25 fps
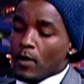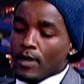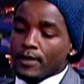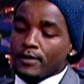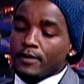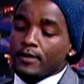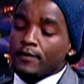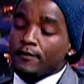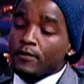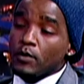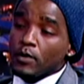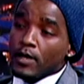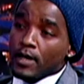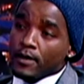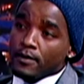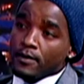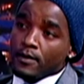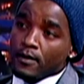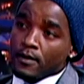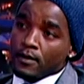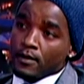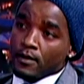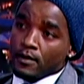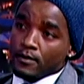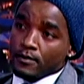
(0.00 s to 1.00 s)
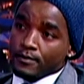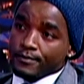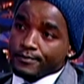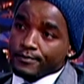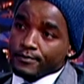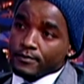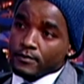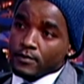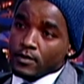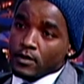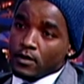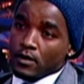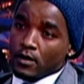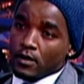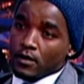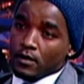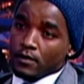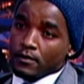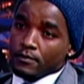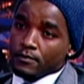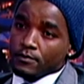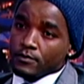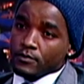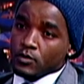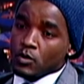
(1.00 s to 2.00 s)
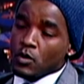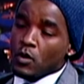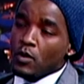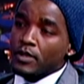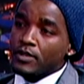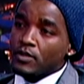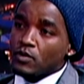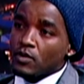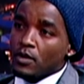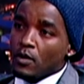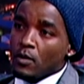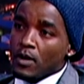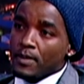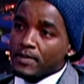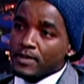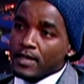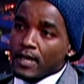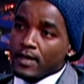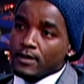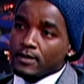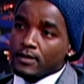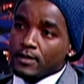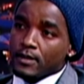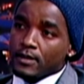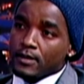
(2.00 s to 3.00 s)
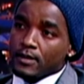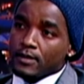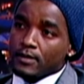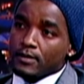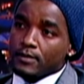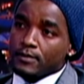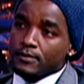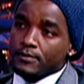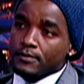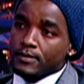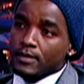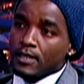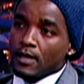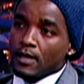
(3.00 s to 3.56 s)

one, if you get the you go into the website, uh,